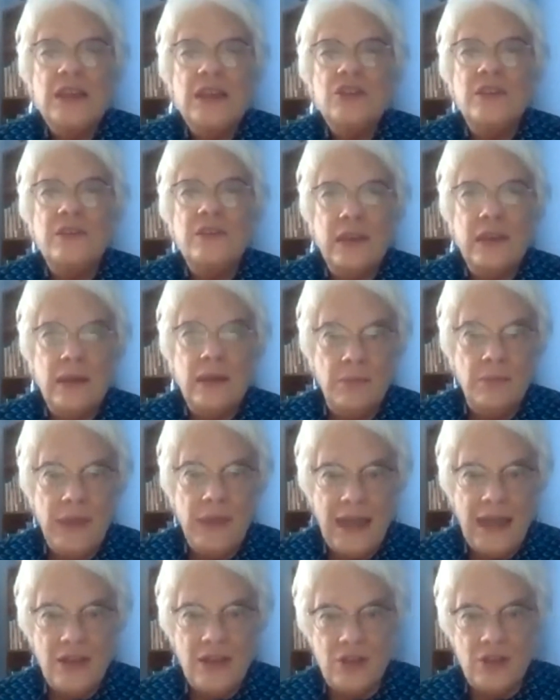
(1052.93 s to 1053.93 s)
She said,
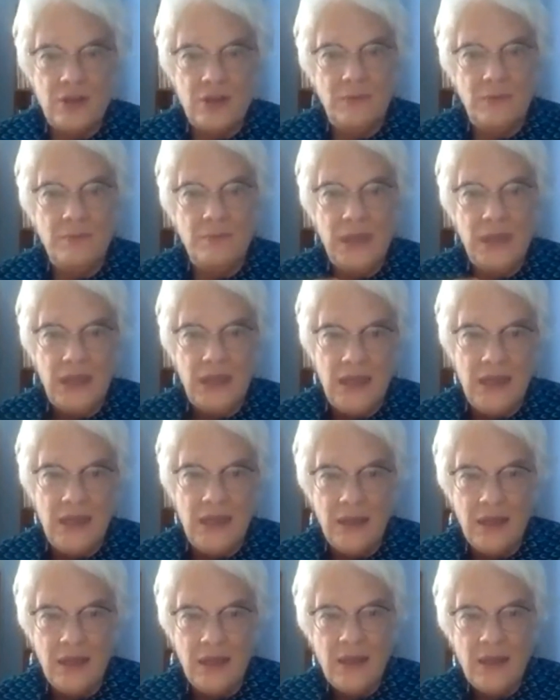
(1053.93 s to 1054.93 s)
imagine
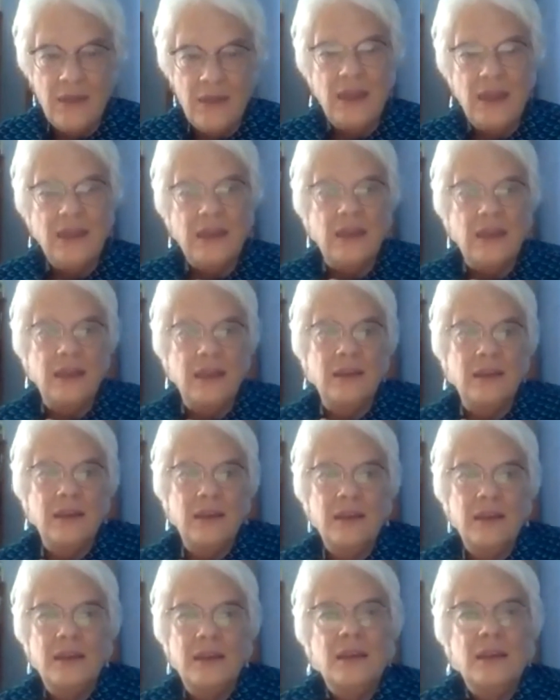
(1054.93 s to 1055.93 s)
me
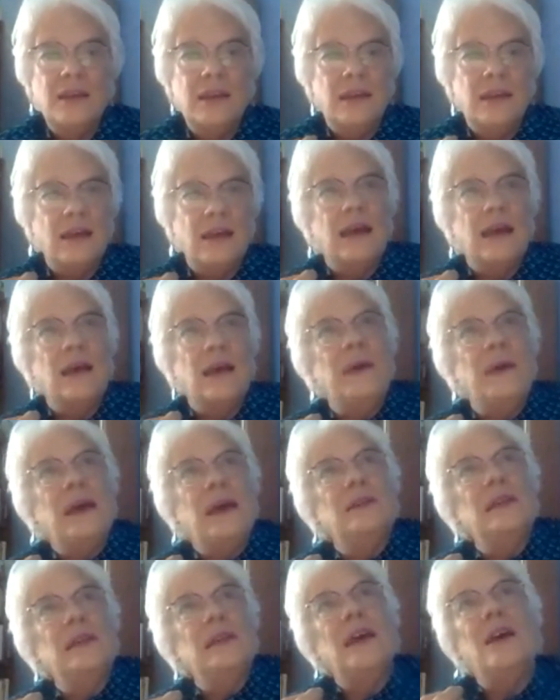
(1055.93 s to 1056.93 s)
thinking
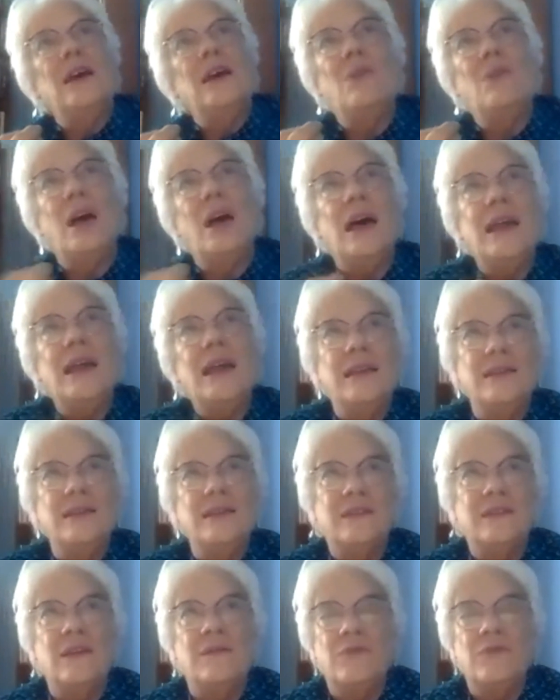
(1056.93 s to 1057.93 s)
about how I
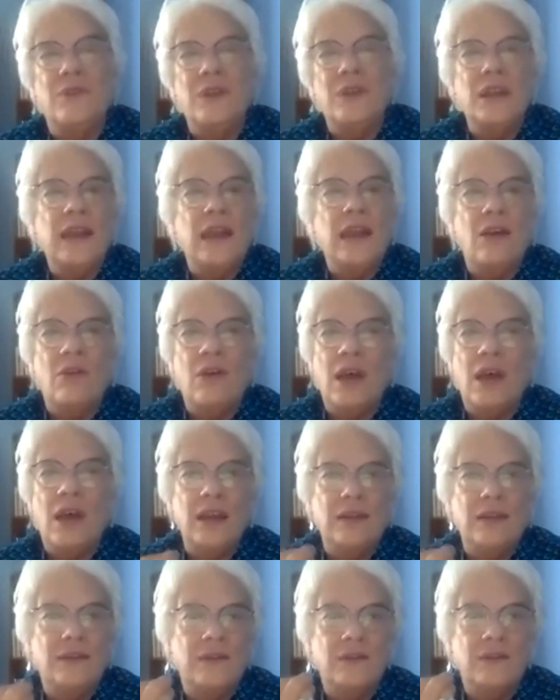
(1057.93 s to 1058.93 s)
had suffered and how
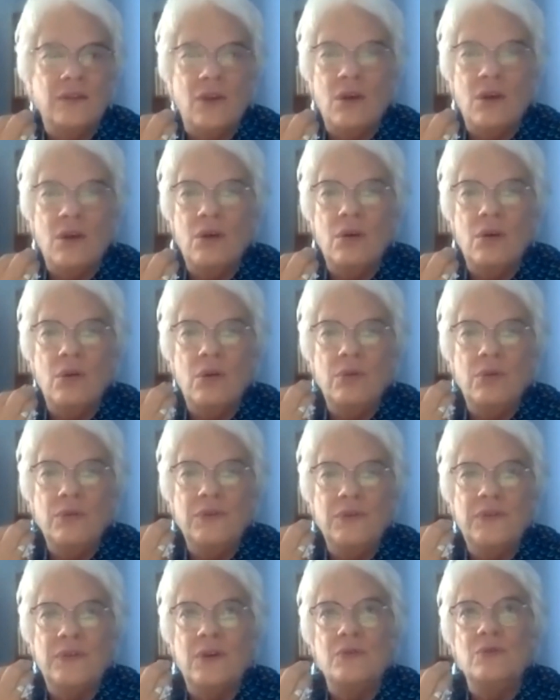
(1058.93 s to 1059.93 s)
I so
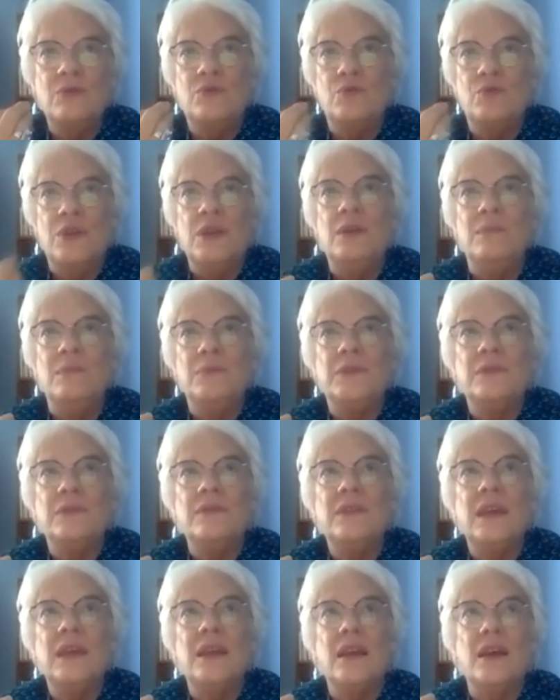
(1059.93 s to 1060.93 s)
dreamed
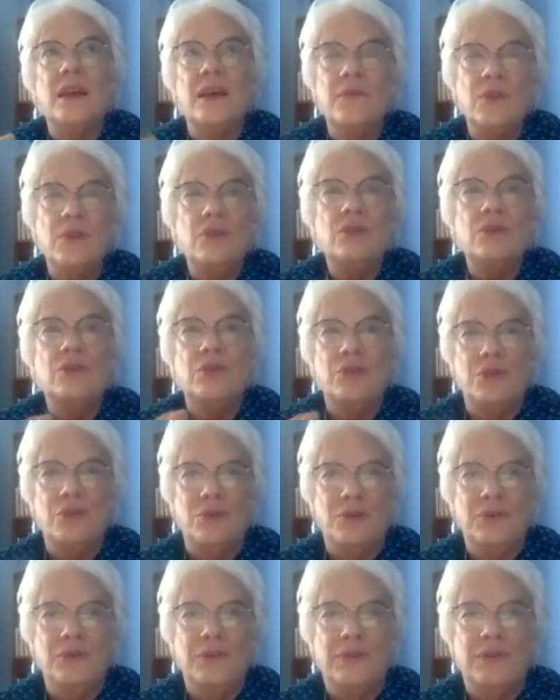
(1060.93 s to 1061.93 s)
that other
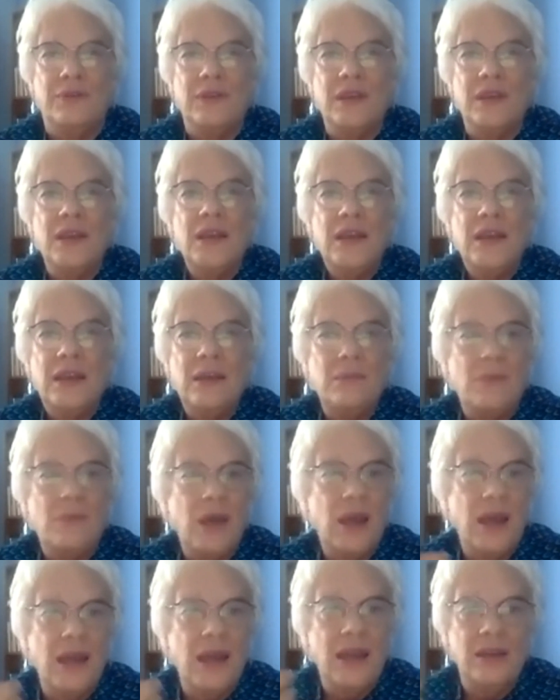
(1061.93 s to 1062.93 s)
girls in
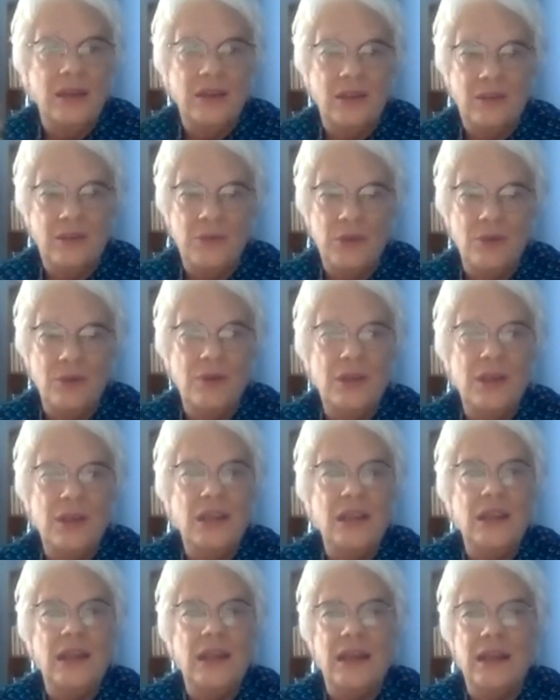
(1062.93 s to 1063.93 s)
my
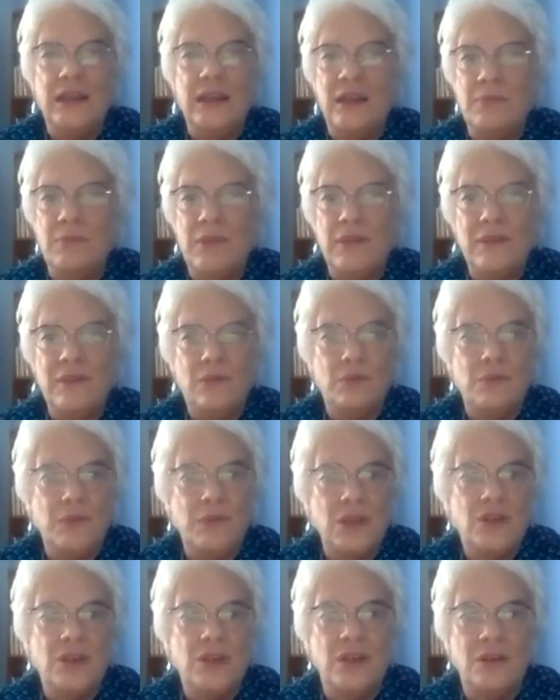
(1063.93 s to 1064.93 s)
community and in this
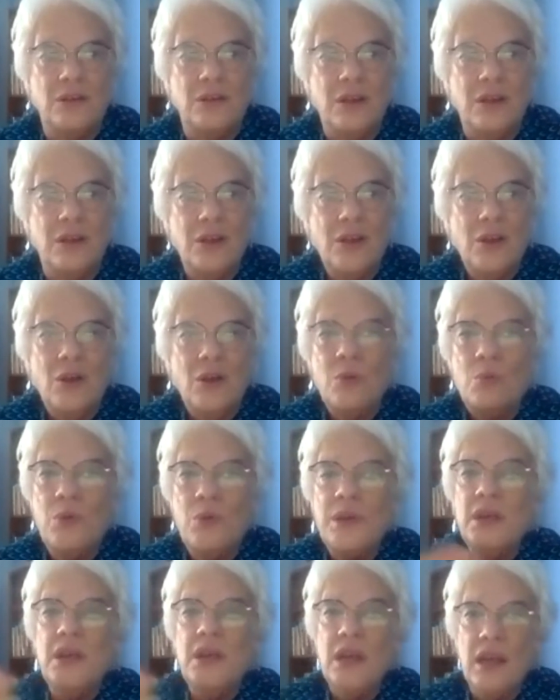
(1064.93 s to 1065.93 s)
region
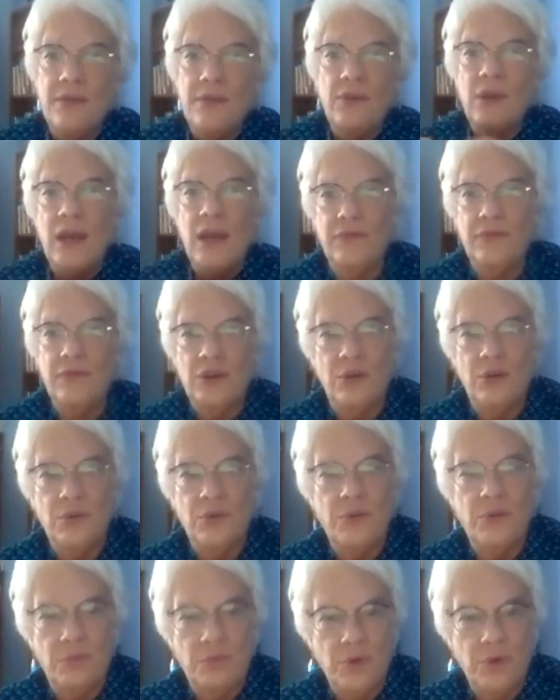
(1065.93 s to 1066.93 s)
would never have to go
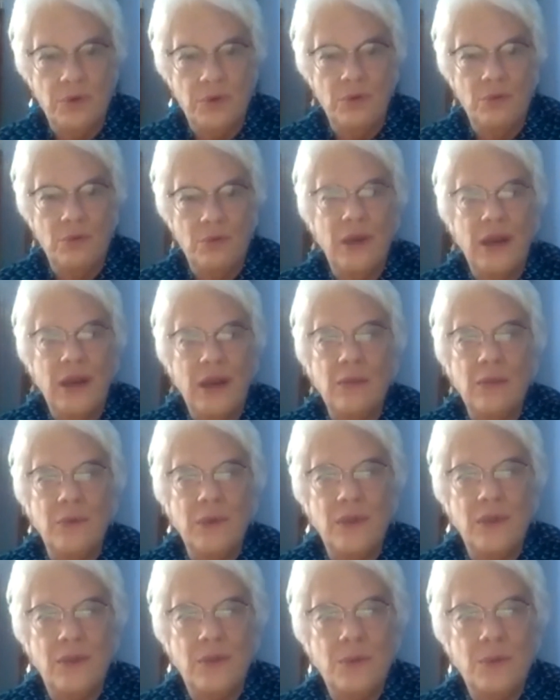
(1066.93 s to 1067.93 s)
through what I
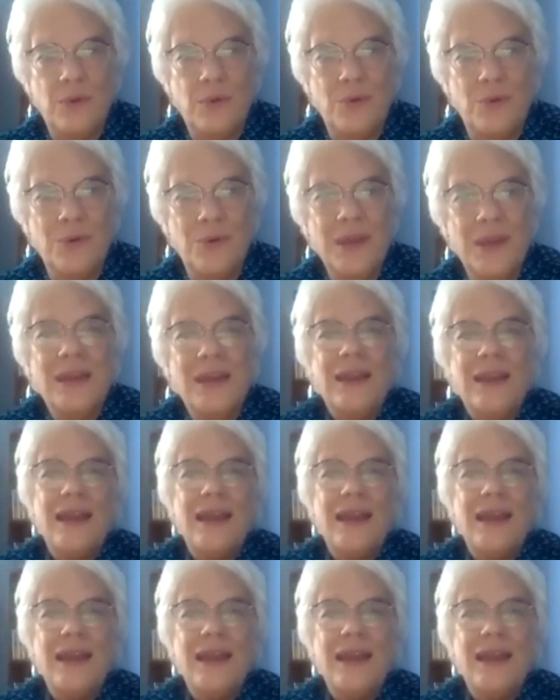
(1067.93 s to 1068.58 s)
went through.